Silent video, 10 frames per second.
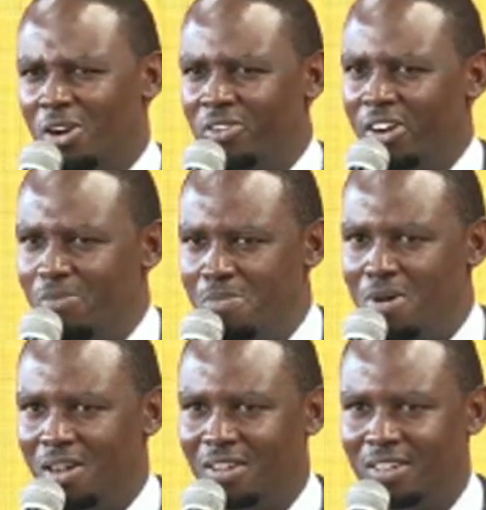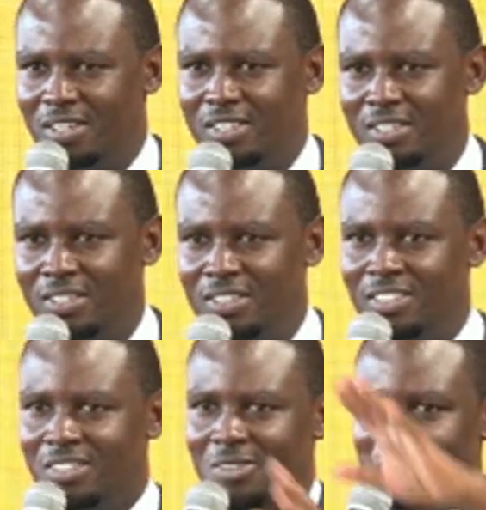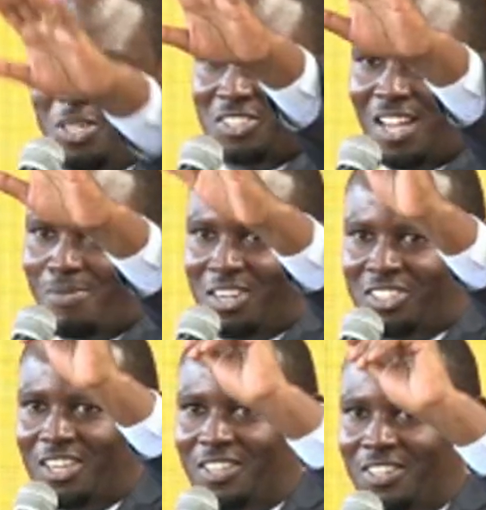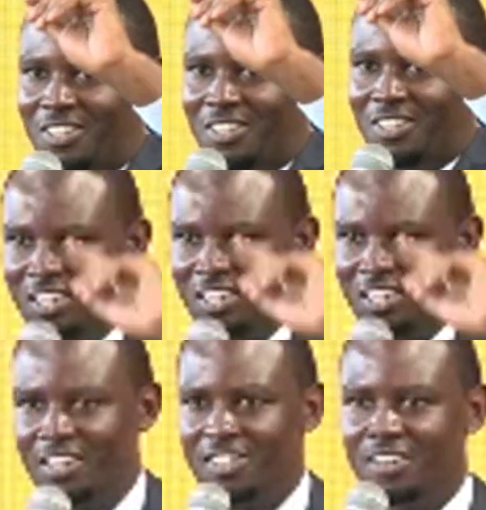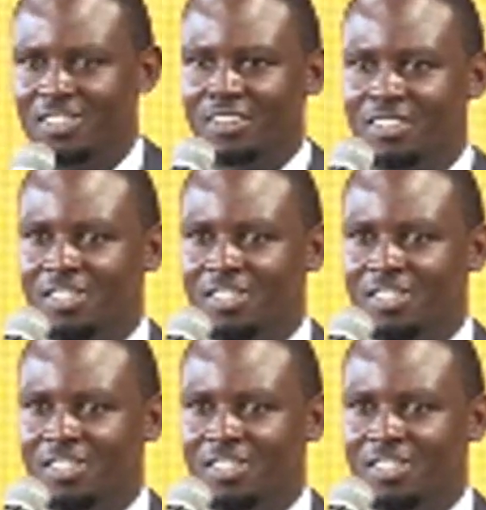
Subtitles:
Now remember, please come and share, just in a second.